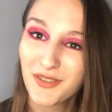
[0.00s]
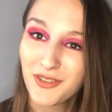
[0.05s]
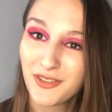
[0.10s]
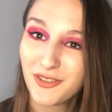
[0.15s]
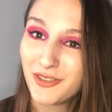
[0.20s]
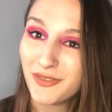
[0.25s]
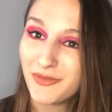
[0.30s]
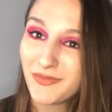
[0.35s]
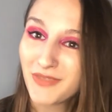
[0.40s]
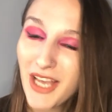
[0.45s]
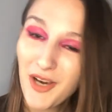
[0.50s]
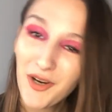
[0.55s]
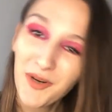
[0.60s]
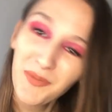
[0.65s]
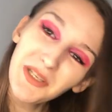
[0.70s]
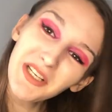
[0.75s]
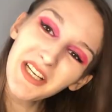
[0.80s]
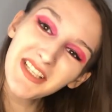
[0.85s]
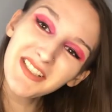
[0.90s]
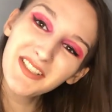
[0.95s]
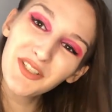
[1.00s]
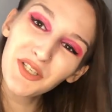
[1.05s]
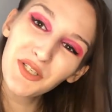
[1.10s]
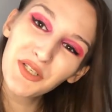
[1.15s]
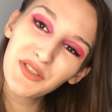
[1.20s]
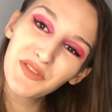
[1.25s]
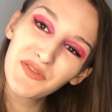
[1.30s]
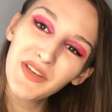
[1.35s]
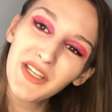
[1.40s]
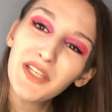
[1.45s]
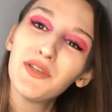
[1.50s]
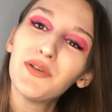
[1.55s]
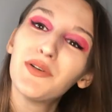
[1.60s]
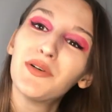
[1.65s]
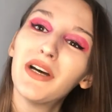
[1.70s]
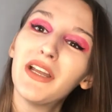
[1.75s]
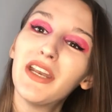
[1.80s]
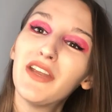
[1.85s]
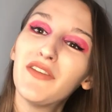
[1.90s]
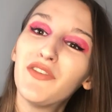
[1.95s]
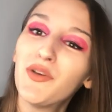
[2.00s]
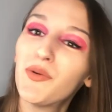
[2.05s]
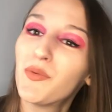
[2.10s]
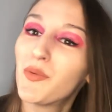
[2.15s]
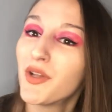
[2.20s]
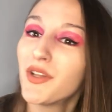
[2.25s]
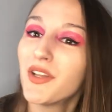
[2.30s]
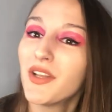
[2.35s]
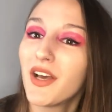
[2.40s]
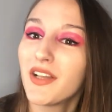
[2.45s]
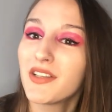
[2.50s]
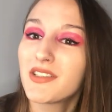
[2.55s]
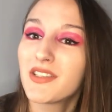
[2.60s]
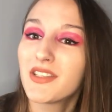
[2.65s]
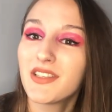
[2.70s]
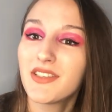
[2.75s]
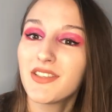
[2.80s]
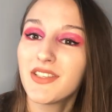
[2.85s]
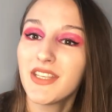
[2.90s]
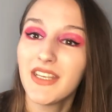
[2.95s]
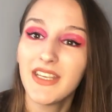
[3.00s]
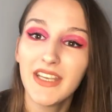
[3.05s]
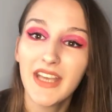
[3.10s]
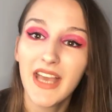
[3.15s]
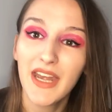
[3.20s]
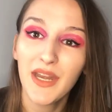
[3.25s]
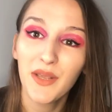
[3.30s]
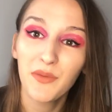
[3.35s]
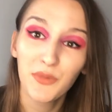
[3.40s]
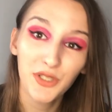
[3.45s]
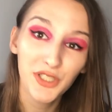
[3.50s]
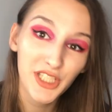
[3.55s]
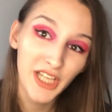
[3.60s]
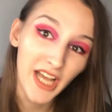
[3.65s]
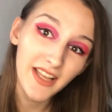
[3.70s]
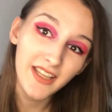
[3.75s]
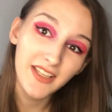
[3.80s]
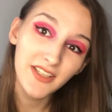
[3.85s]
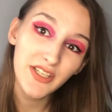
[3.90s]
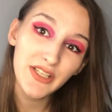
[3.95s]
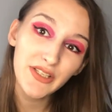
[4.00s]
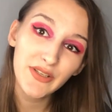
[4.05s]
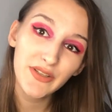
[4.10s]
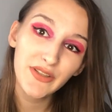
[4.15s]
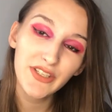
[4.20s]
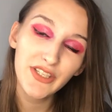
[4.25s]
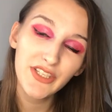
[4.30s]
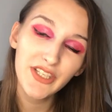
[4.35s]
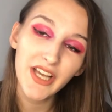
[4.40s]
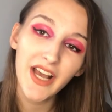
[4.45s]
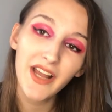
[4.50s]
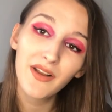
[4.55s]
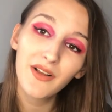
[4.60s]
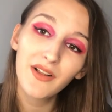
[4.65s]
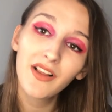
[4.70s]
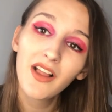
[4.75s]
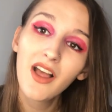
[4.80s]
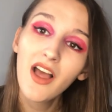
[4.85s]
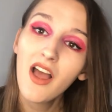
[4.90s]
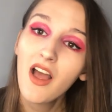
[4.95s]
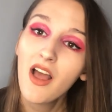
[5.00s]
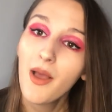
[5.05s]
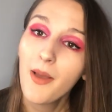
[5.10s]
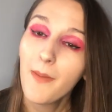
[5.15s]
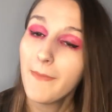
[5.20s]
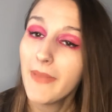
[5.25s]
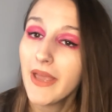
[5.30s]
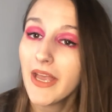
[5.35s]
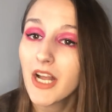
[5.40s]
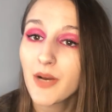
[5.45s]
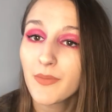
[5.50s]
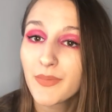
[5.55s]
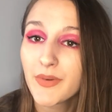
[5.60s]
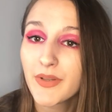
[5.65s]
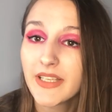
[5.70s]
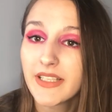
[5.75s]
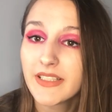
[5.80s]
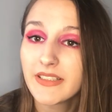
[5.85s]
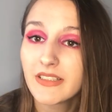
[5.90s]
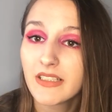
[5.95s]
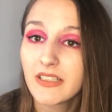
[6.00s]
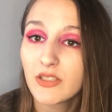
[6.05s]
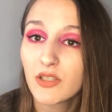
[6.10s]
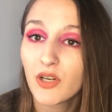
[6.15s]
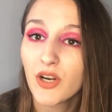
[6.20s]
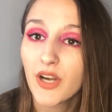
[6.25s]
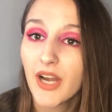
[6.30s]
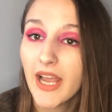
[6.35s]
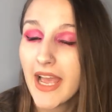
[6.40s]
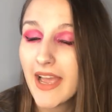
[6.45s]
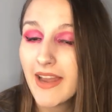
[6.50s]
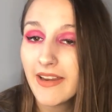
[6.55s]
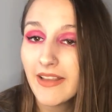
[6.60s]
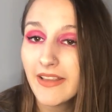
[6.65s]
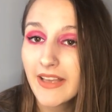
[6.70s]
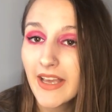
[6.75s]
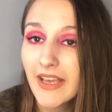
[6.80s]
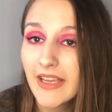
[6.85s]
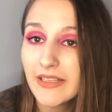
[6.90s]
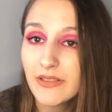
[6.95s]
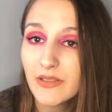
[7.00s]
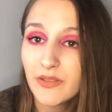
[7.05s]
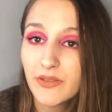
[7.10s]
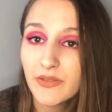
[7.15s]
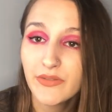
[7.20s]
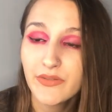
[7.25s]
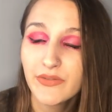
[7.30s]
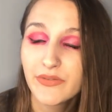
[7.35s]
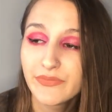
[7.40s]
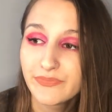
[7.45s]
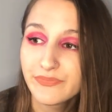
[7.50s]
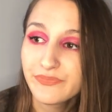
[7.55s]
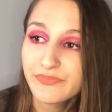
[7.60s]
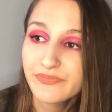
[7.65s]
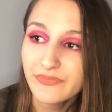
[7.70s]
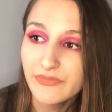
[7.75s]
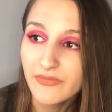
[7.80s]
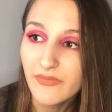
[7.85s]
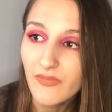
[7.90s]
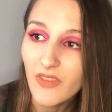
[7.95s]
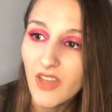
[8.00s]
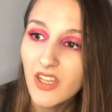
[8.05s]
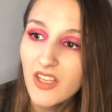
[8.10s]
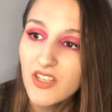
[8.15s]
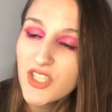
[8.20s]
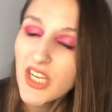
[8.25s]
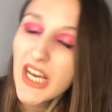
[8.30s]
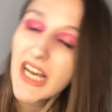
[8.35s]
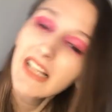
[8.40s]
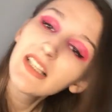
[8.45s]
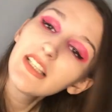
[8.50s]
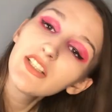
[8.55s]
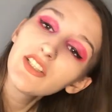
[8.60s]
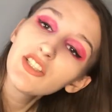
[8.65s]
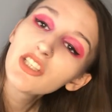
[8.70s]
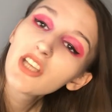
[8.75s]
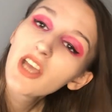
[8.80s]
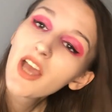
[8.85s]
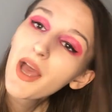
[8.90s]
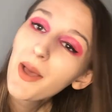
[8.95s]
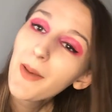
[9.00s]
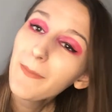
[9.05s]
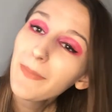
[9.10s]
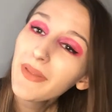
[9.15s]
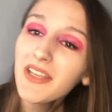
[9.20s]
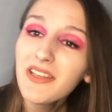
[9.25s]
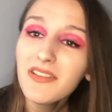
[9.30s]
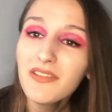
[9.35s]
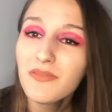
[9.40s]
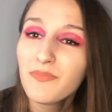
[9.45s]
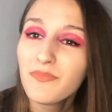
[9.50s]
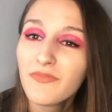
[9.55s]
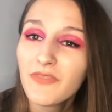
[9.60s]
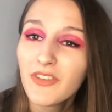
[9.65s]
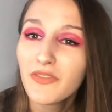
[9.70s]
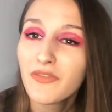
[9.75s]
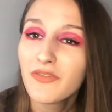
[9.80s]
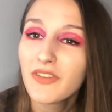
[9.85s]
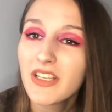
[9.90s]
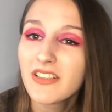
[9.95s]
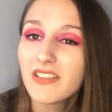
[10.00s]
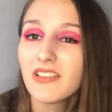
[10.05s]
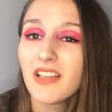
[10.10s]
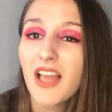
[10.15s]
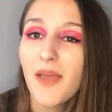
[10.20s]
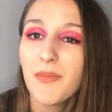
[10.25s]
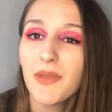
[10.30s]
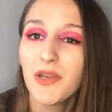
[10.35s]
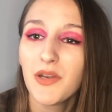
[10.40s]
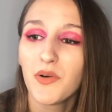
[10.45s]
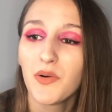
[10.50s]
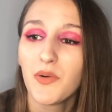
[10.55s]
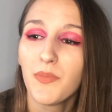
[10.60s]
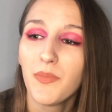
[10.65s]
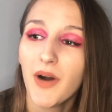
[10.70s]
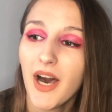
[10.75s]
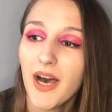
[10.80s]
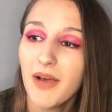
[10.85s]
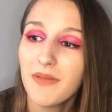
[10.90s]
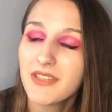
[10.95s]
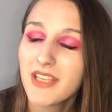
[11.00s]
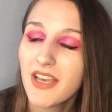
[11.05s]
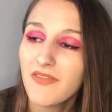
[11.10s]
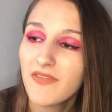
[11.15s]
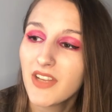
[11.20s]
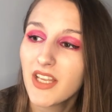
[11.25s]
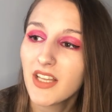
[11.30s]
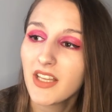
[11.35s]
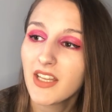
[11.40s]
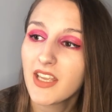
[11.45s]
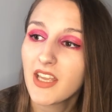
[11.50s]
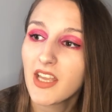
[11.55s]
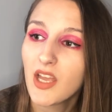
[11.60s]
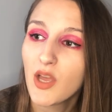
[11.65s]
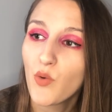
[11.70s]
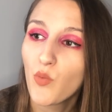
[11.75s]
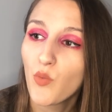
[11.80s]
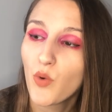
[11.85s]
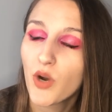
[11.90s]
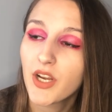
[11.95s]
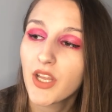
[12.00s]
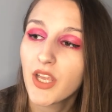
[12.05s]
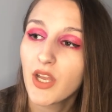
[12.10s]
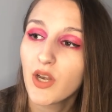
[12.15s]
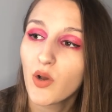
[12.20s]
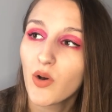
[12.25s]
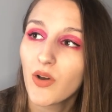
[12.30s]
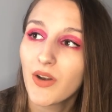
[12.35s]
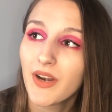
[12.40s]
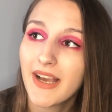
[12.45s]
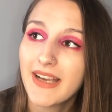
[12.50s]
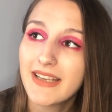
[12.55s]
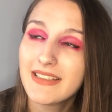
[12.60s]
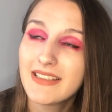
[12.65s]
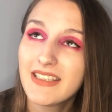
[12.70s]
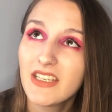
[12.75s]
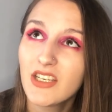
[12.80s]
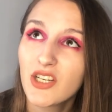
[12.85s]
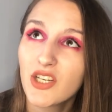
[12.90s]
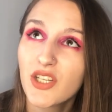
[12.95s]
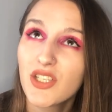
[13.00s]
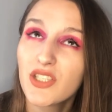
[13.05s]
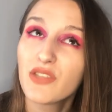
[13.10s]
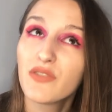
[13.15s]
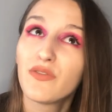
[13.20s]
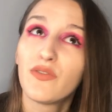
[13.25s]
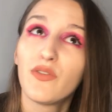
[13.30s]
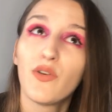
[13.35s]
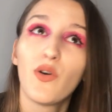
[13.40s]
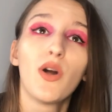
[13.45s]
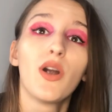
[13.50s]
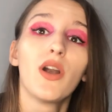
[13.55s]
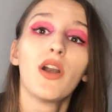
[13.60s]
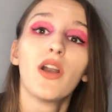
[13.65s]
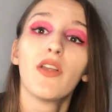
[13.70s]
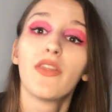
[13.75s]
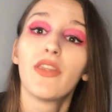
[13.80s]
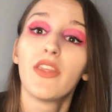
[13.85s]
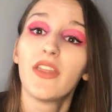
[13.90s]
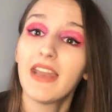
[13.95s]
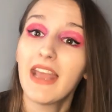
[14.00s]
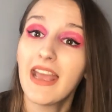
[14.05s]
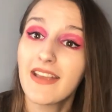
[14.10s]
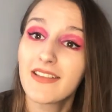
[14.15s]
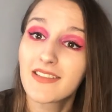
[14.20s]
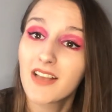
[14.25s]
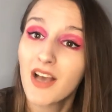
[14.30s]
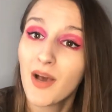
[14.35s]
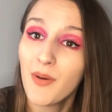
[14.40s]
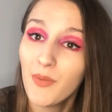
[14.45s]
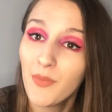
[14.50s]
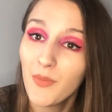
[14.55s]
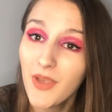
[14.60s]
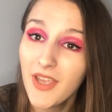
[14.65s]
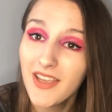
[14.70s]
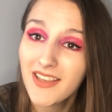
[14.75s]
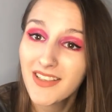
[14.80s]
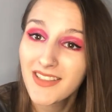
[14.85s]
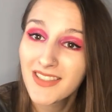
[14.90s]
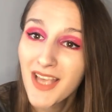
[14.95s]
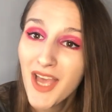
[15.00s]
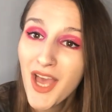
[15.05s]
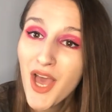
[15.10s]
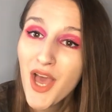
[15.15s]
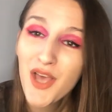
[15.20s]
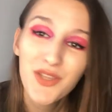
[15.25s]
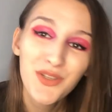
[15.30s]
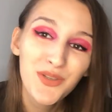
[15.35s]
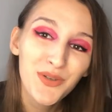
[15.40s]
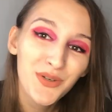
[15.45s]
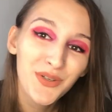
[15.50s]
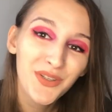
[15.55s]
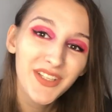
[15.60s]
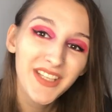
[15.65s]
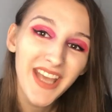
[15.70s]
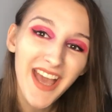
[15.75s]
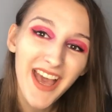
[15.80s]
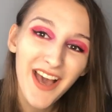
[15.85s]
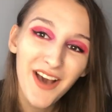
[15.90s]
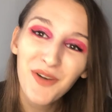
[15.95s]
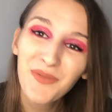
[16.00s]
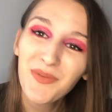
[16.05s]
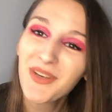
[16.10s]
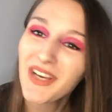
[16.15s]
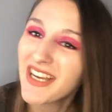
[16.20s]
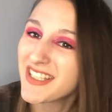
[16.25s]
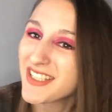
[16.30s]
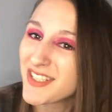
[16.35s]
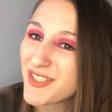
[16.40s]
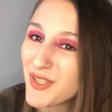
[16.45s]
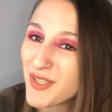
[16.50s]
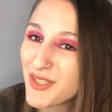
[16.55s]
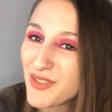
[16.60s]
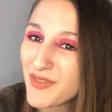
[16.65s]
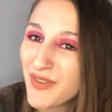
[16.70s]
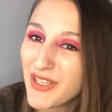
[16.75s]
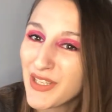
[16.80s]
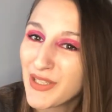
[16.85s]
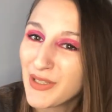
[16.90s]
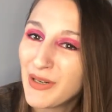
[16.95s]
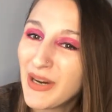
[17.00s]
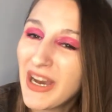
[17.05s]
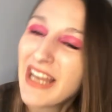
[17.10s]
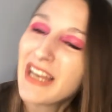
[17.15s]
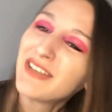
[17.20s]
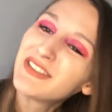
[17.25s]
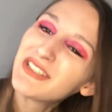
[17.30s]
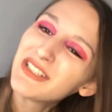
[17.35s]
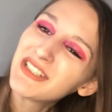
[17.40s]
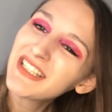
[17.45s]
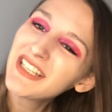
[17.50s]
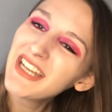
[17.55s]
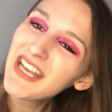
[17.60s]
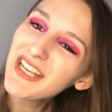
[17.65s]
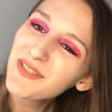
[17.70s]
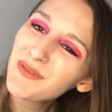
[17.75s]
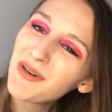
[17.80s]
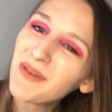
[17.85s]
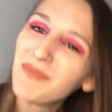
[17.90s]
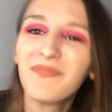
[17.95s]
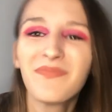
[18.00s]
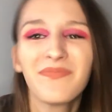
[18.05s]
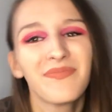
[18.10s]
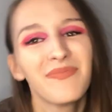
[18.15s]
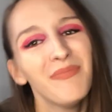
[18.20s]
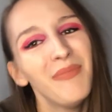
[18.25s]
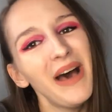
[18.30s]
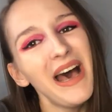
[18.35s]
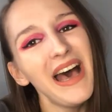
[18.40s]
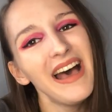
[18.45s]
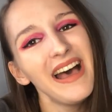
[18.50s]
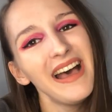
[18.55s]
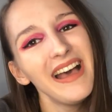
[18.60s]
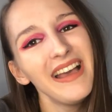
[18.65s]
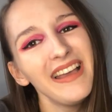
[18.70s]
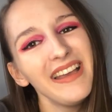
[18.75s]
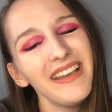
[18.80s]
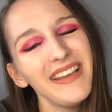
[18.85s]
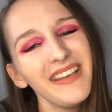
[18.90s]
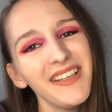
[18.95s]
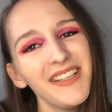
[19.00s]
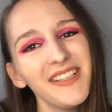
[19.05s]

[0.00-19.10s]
So I hope you guys enjoyed this video, and if you want to see any more challenges on this channel, makeup related or any kind of challenge, please feel free to let me know, but I'm definitely working on ideas for the next coming weeks. So yeah, I hope you guys enjoyed this video and I'll see you in the next one. Bye!